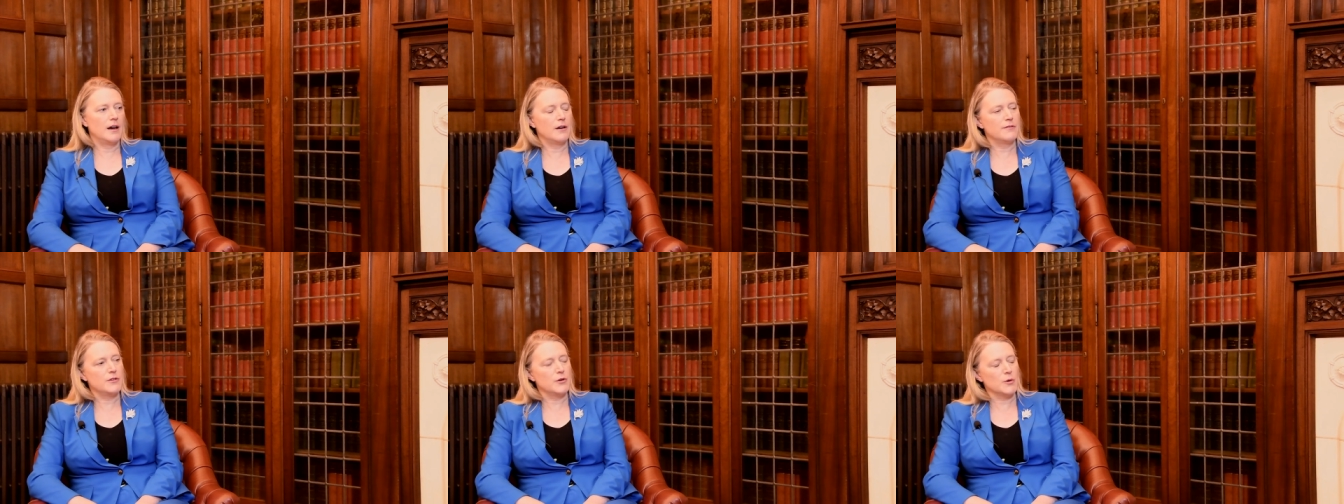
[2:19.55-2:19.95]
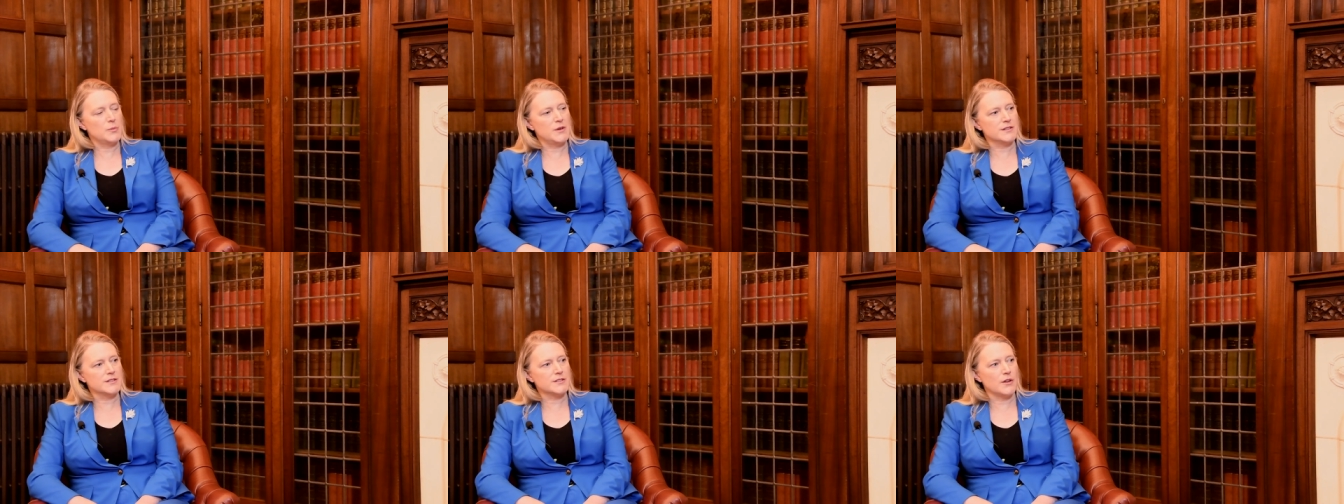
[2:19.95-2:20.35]
of
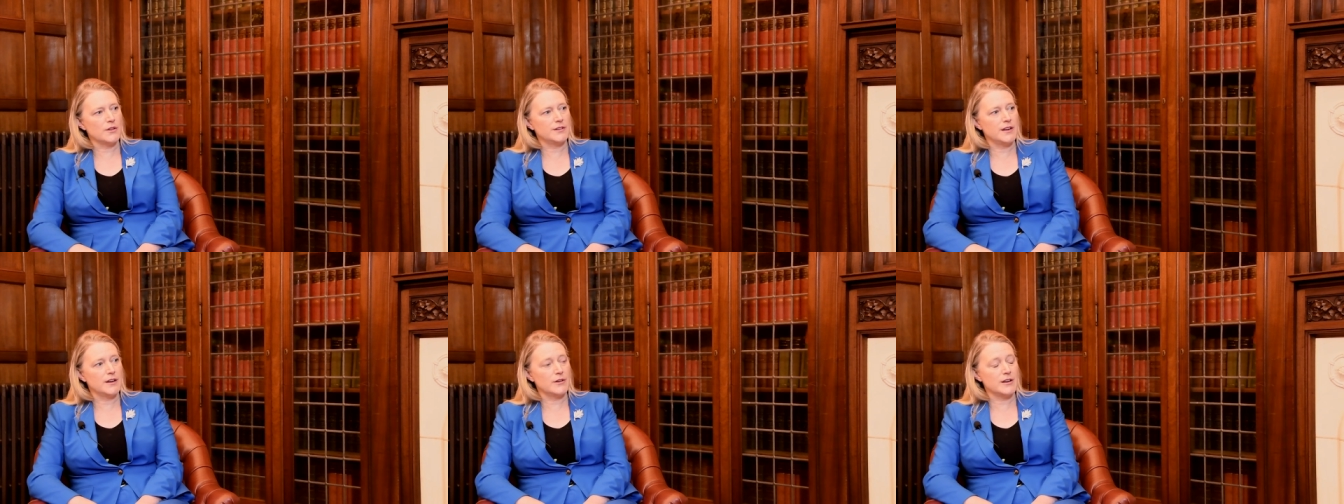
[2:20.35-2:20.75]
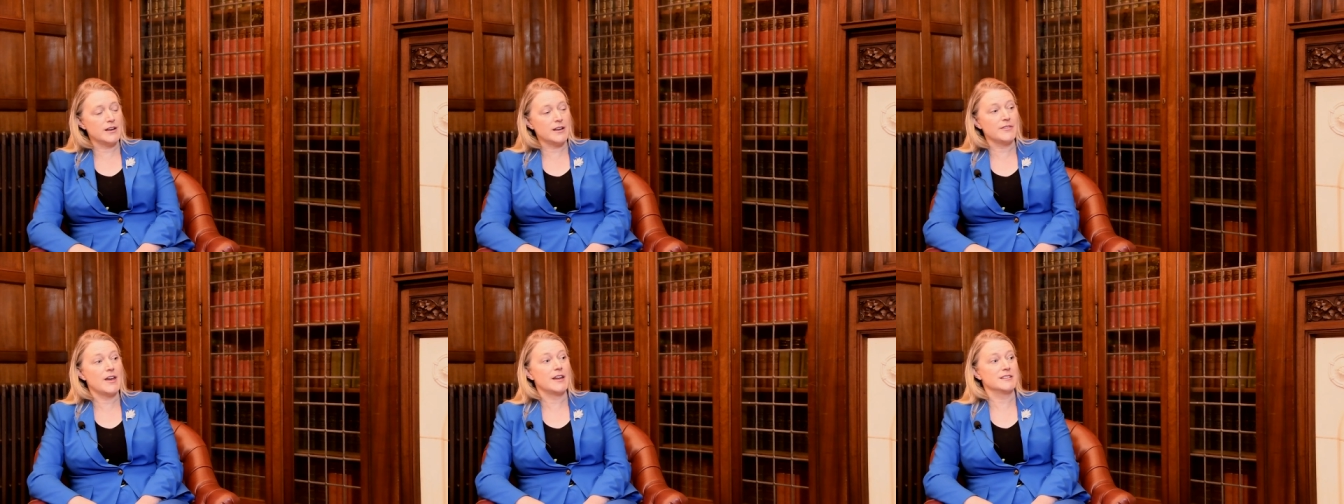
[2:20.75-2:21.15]
European
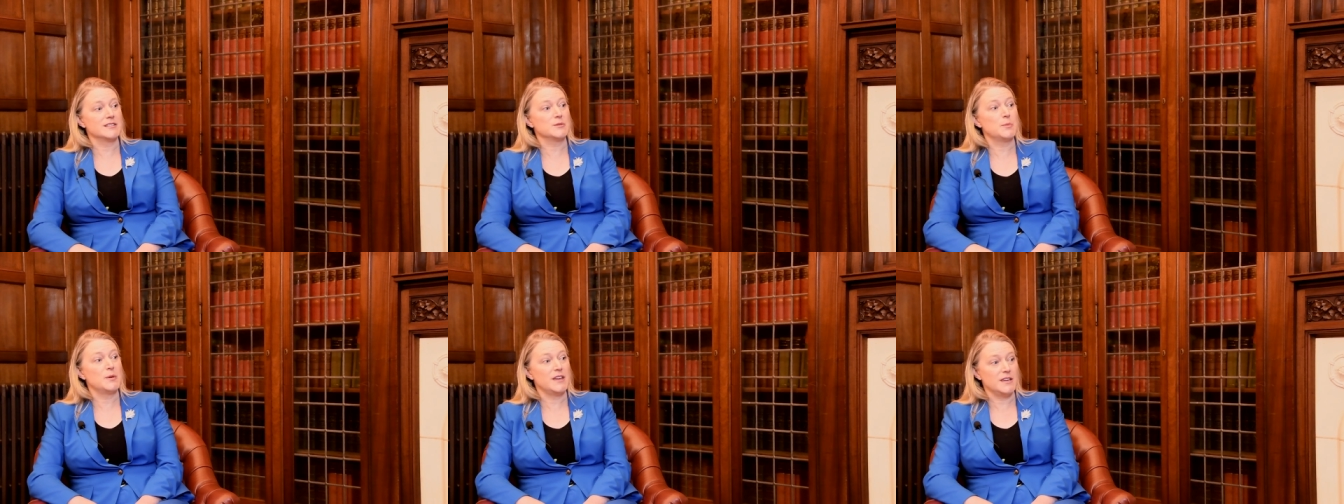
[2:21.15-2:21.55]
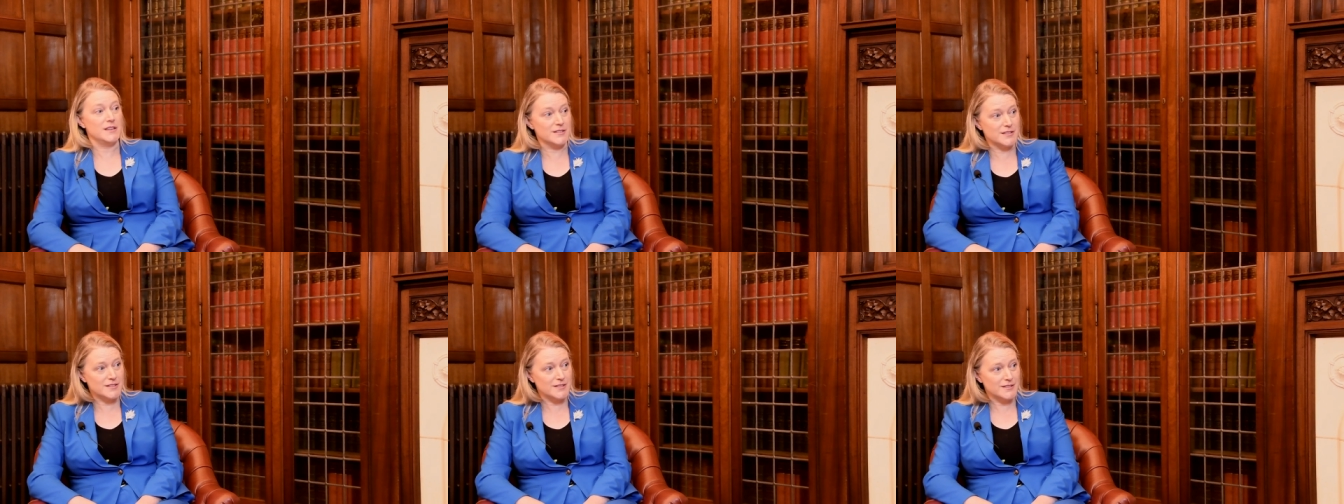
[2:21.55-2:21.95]
solidarity, and that is
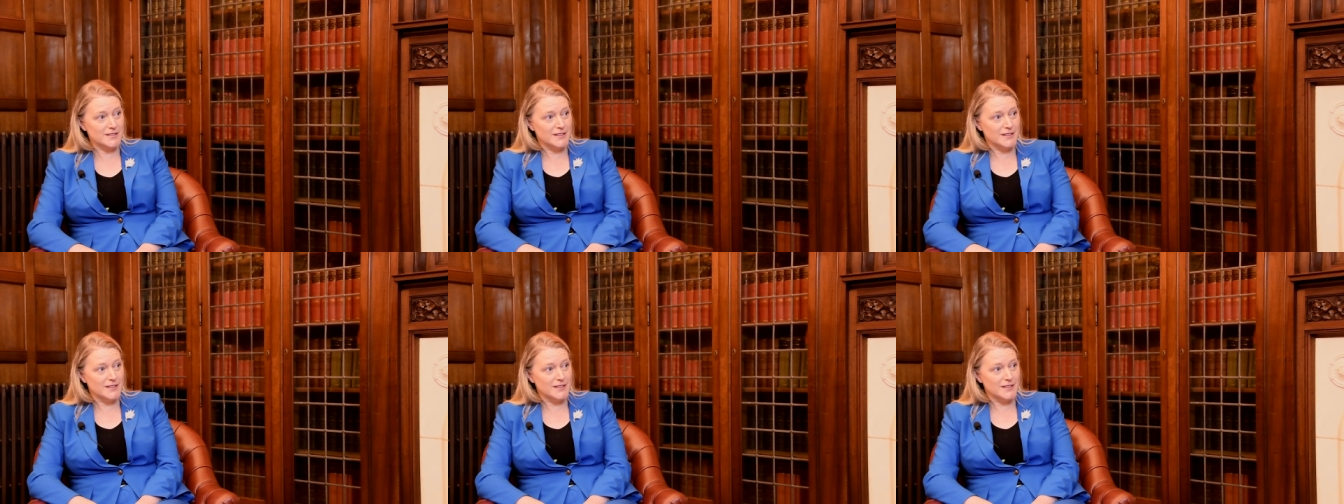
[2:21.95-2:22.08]
peace.